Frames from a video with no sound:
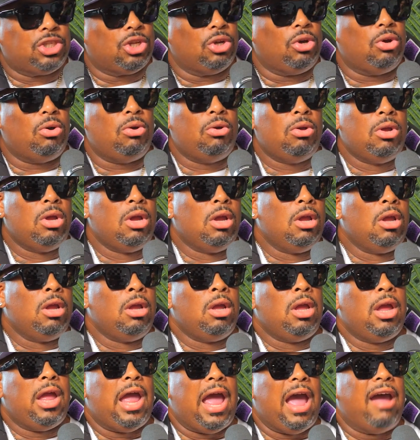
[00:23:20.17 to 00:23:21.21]
So
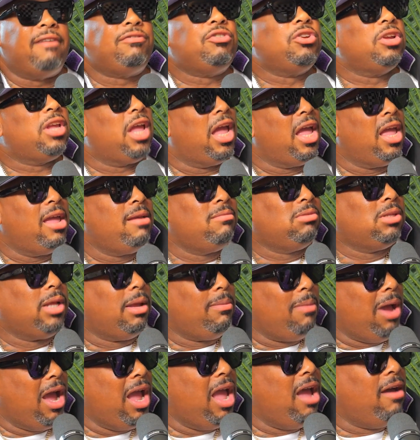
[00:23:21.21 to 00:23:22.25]
after games,
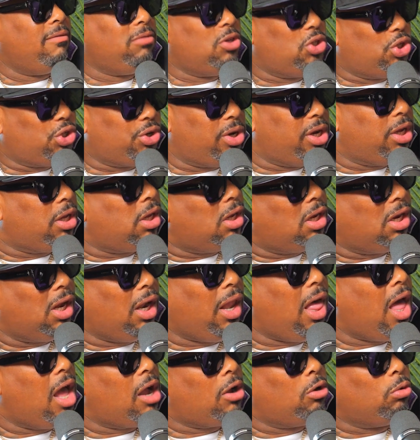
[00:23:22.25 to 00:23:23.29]
they might have a drink in the
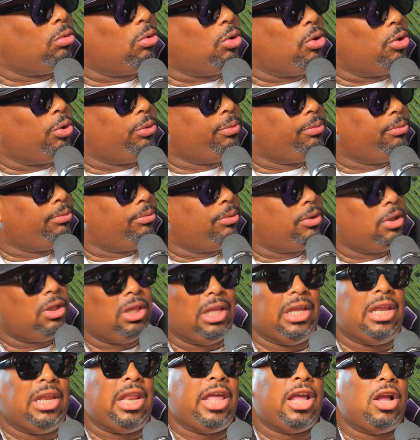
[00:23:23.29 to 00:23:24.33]
locker room.
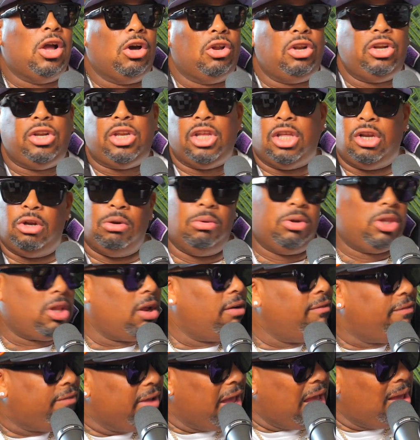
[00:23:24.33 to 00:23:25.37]
Then they go to dinner with
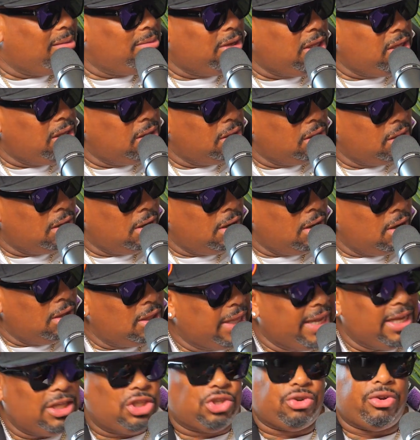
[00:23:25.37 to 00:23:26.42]
their family.
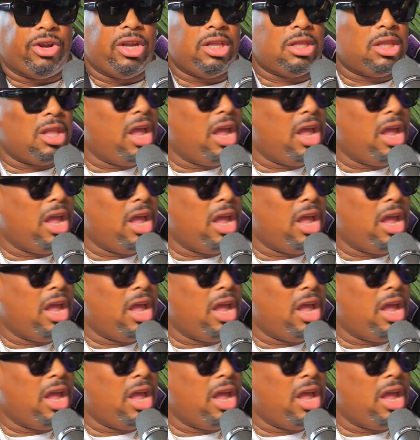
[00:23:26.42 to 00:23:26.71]
They drink